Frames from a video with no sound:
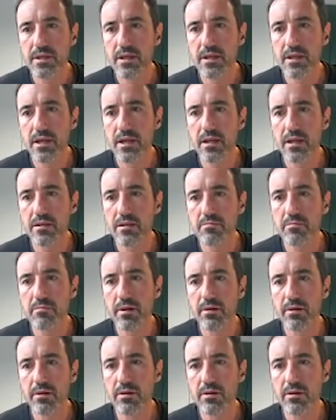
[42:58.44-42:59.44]
n
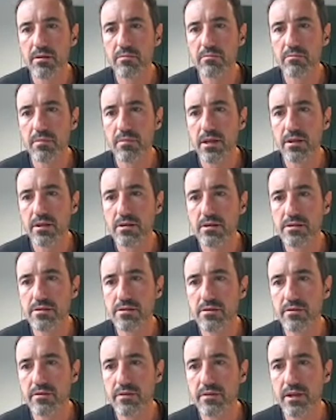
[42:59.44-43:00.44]
power minus
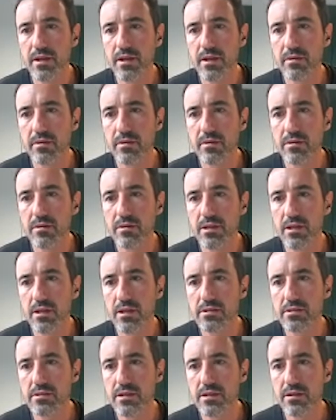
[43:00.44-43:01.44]
v gamma,
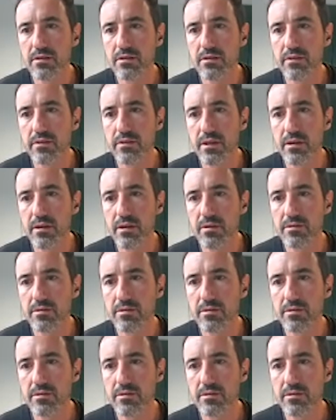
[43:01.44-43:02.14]
cardinal v gamma.